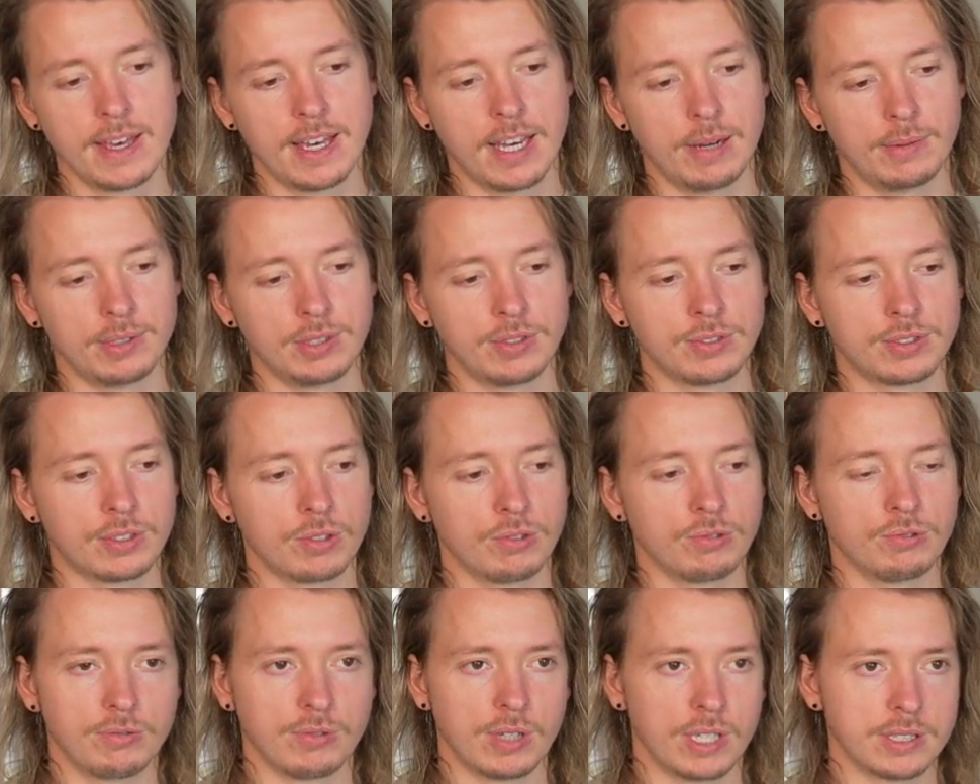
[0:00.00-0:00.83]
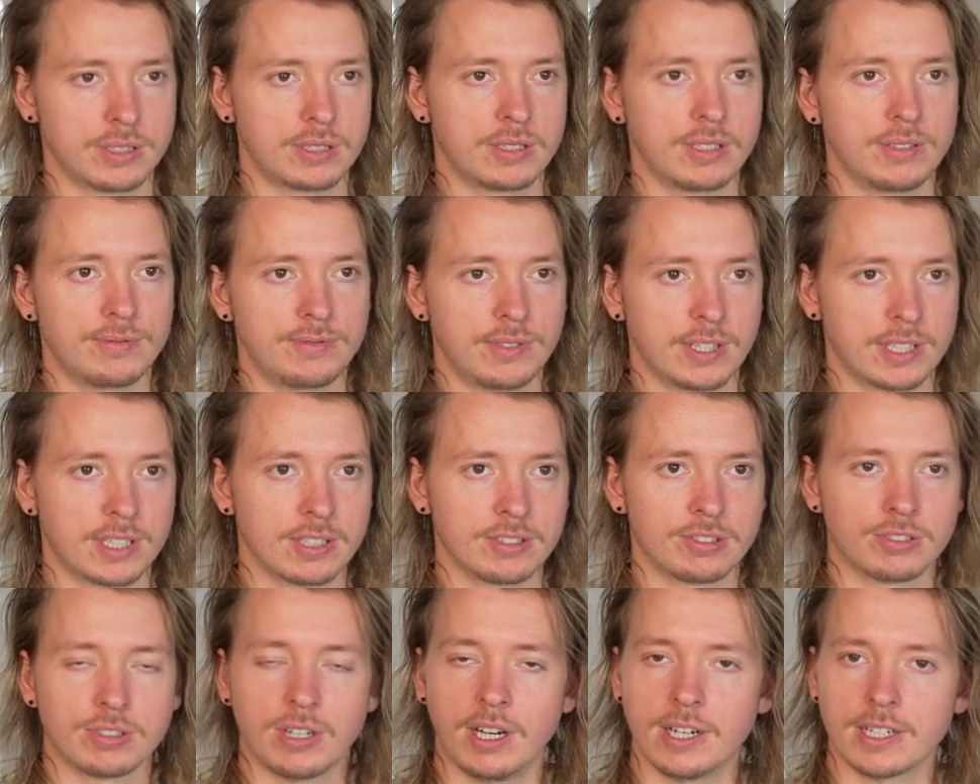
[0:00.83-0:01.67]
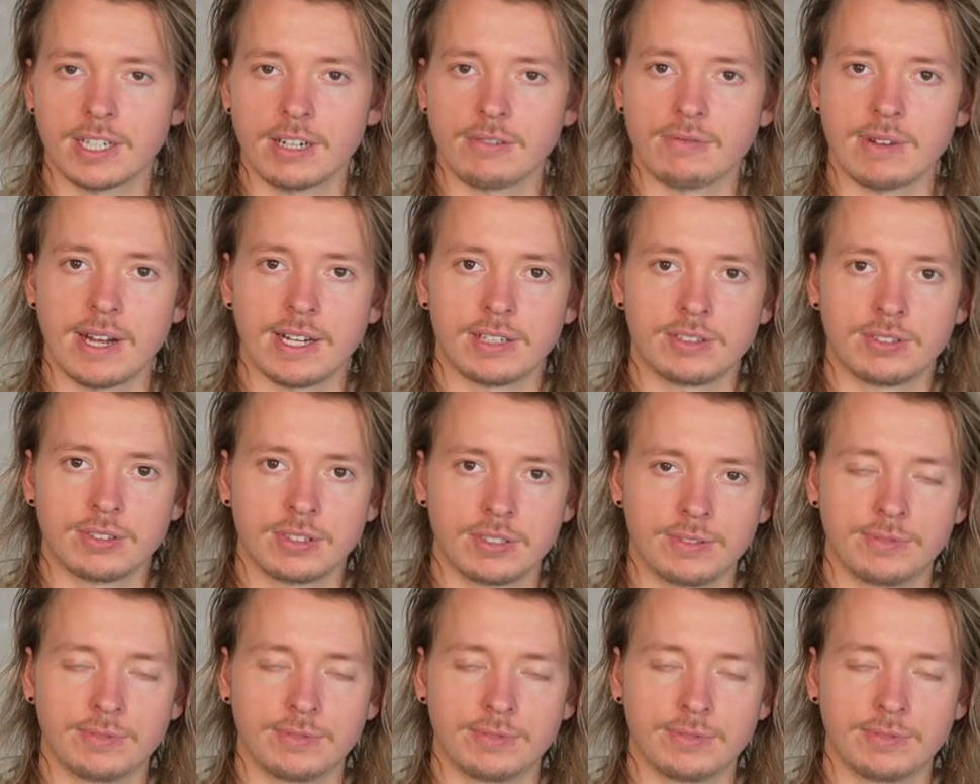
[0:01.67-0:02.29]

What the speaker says: and we'd use our rusty fucking socket wrench